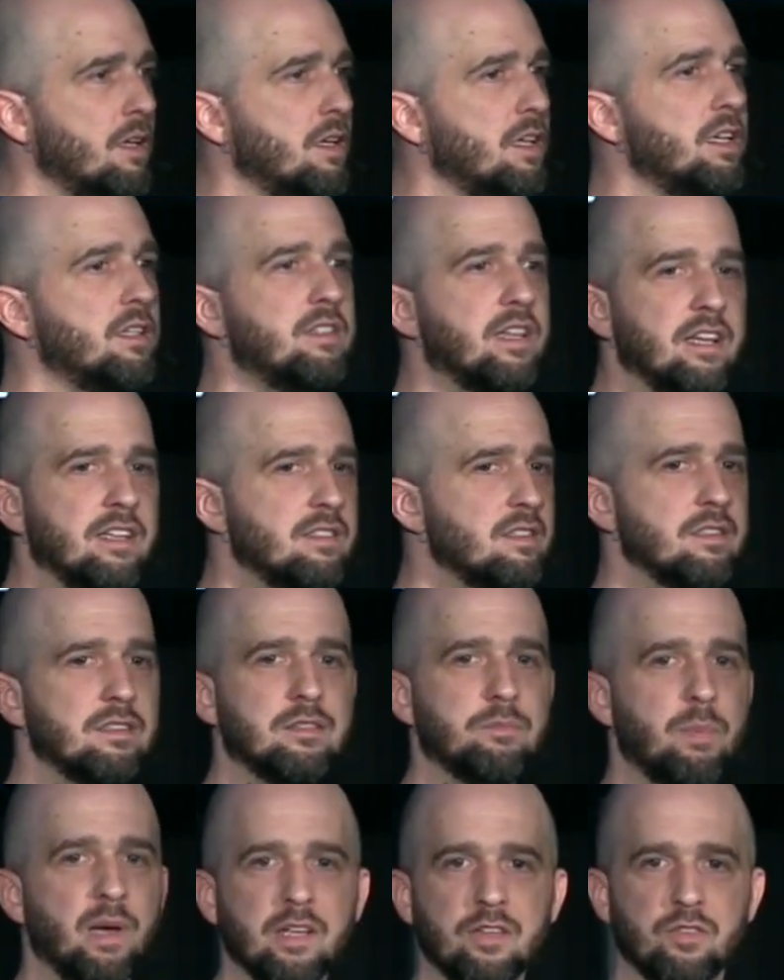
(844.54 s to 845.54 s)
he takes his
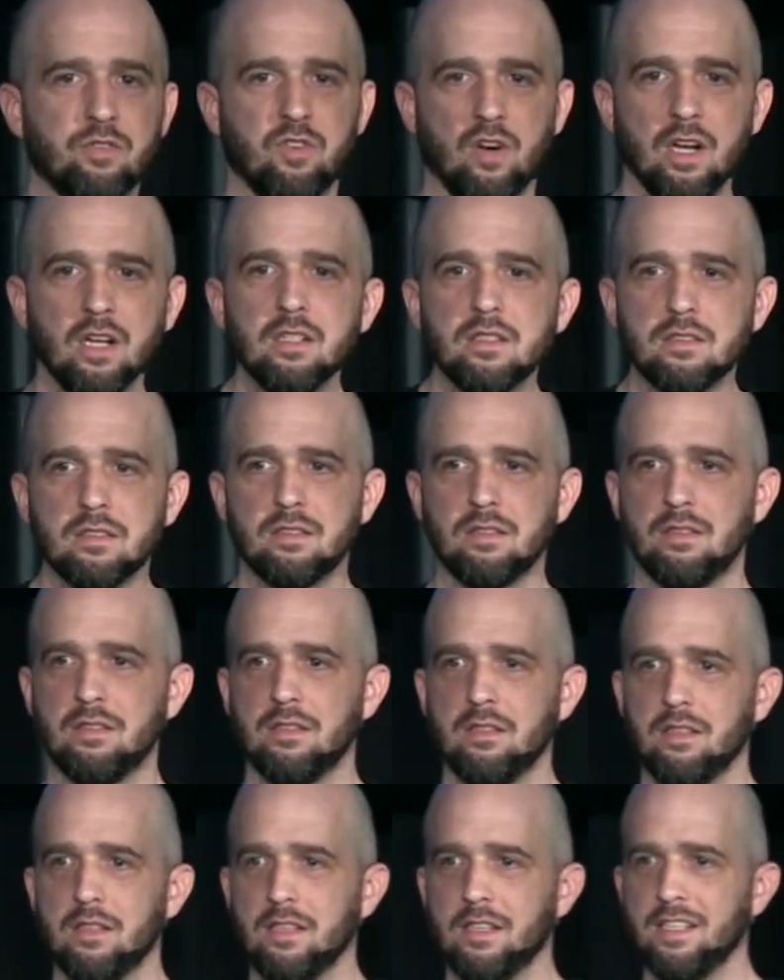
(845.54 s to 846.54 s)
best friends.
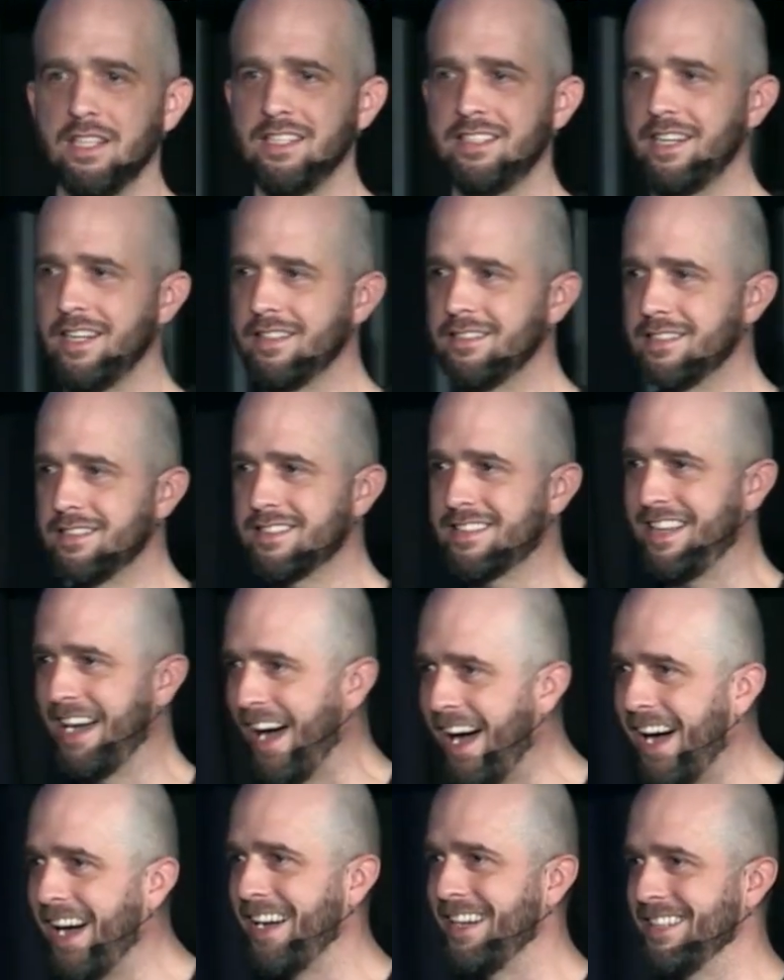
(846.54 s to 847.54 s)
He takes his
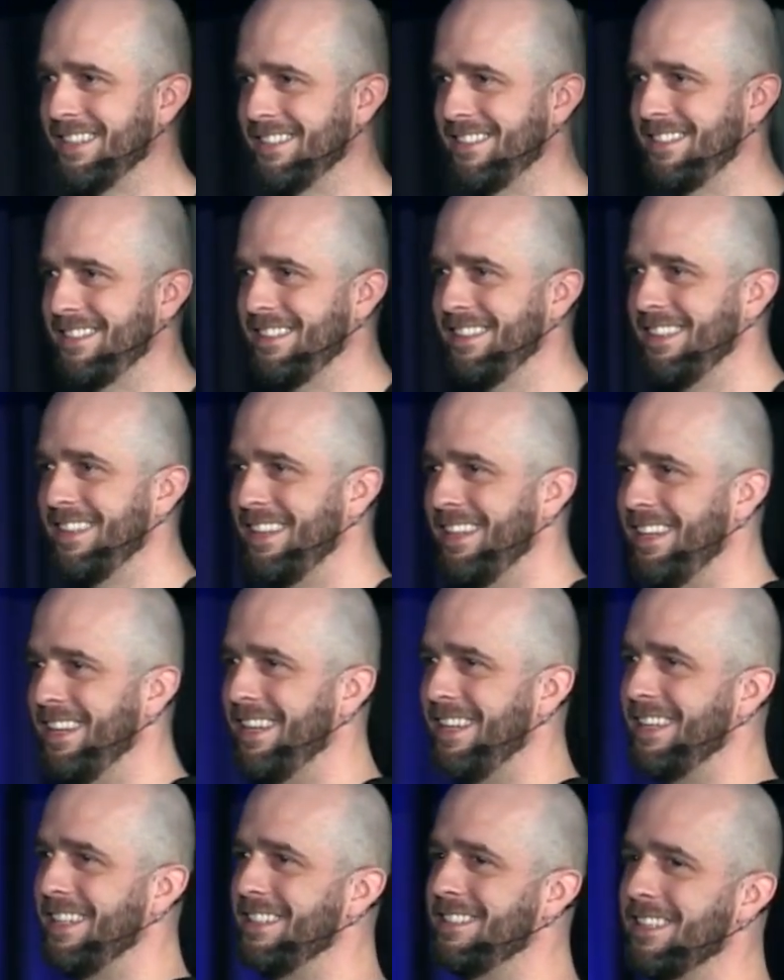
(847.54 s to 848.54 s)
guys.
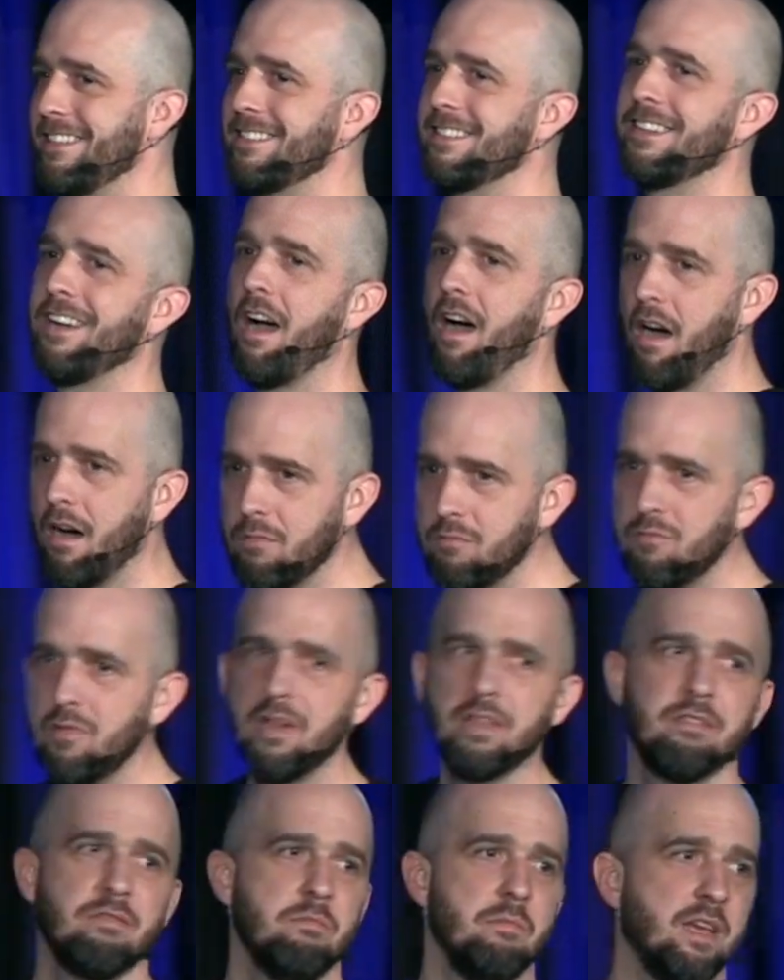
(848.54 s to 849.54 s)
He says, come
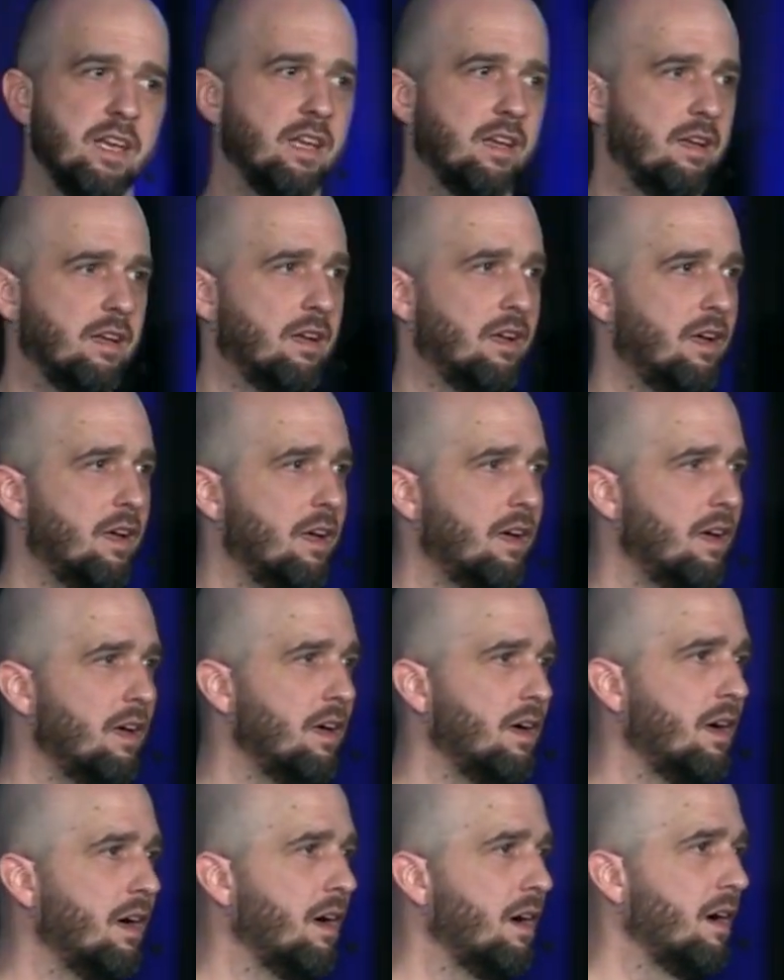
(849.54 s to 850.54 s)
with me.
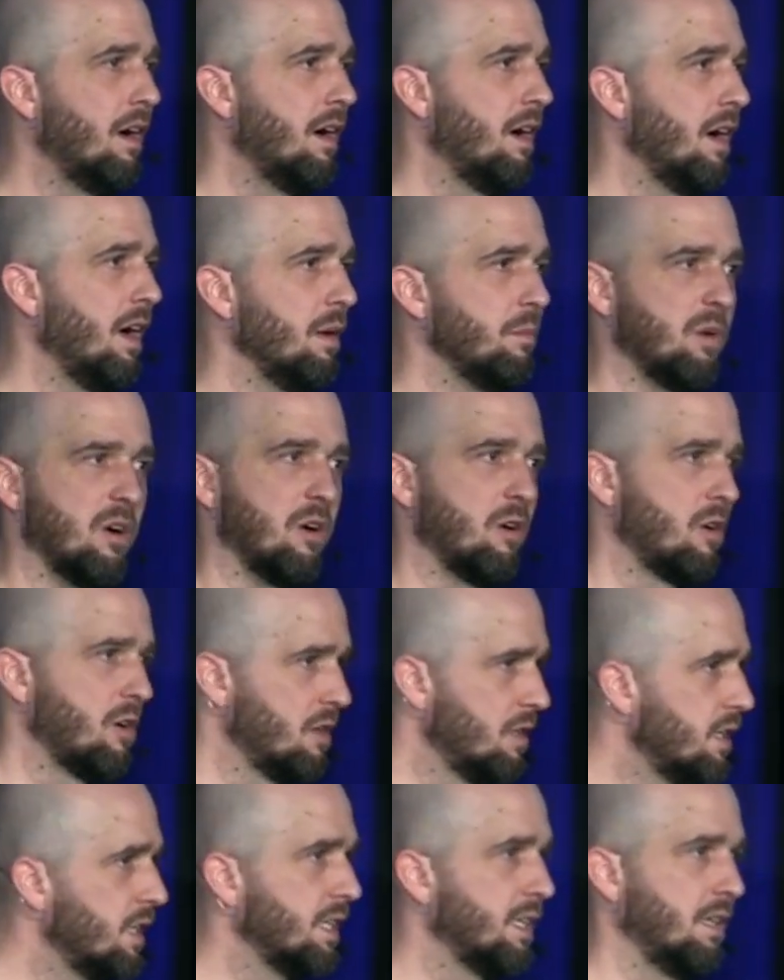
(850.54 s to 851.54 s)
I'm
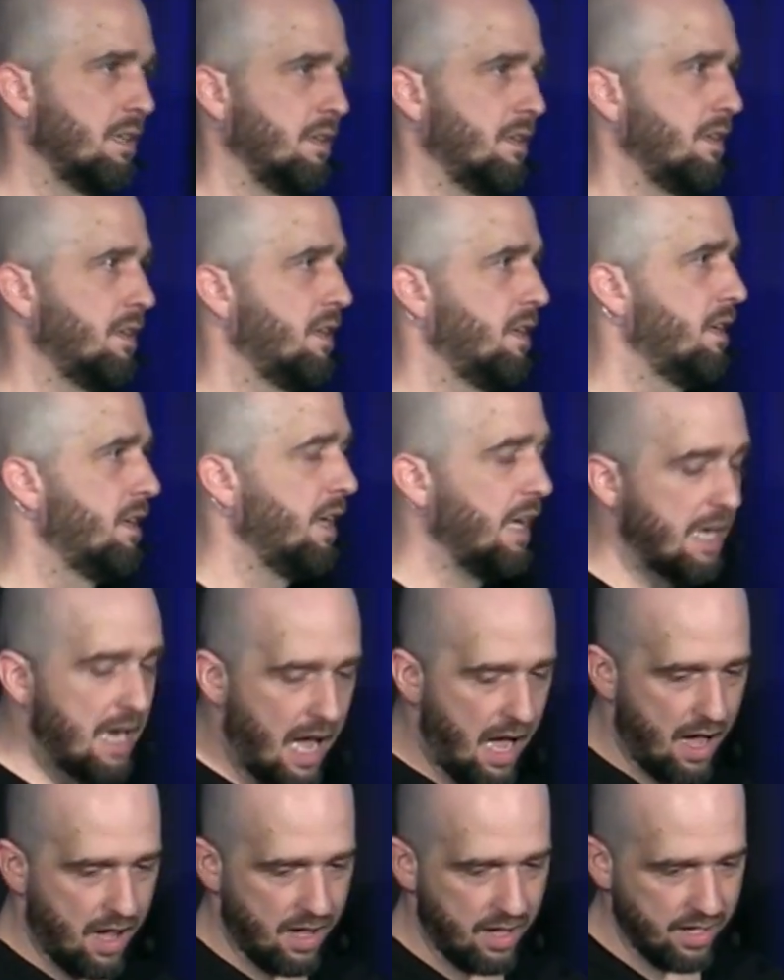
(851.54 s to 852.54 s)
hurting and
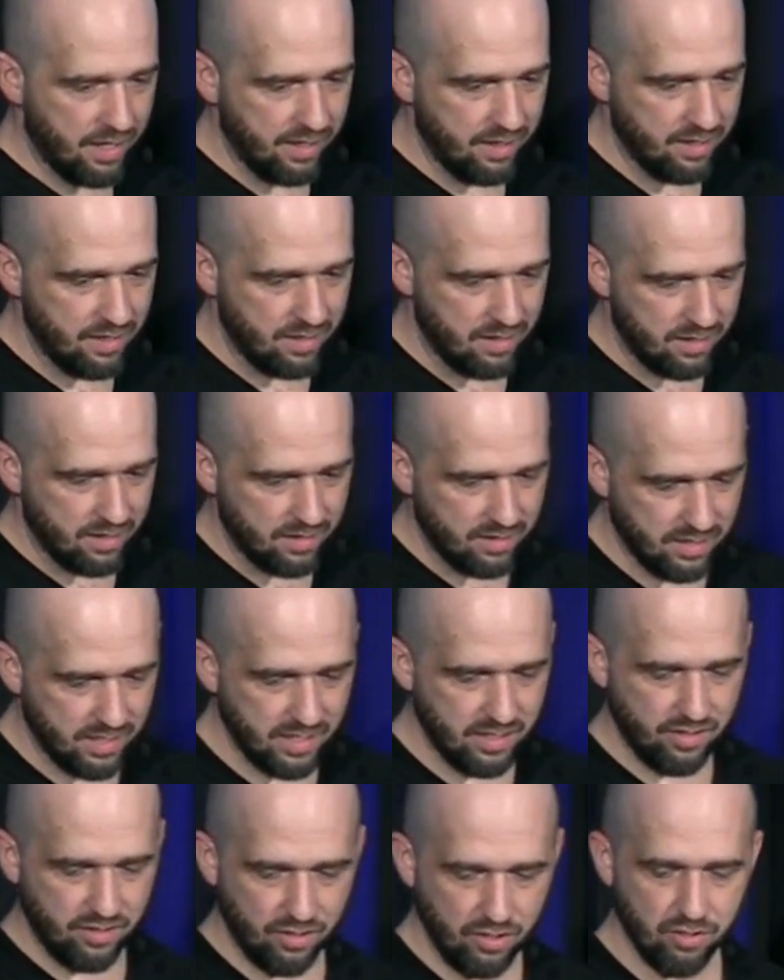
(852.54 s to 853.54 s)
I
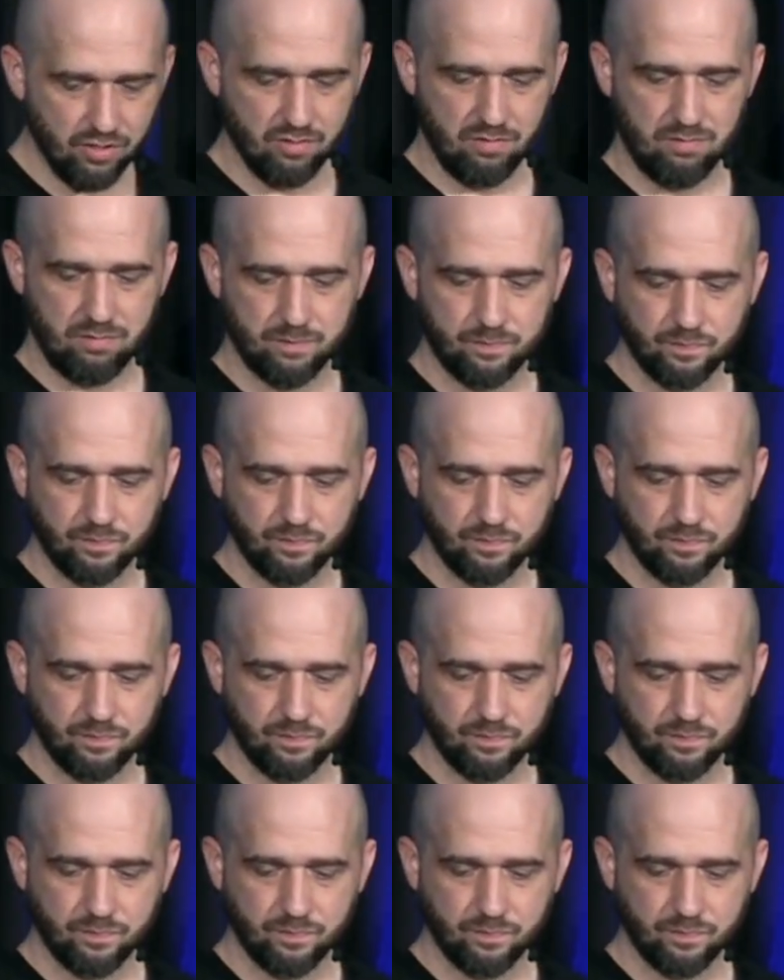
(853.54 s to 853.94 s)
need you.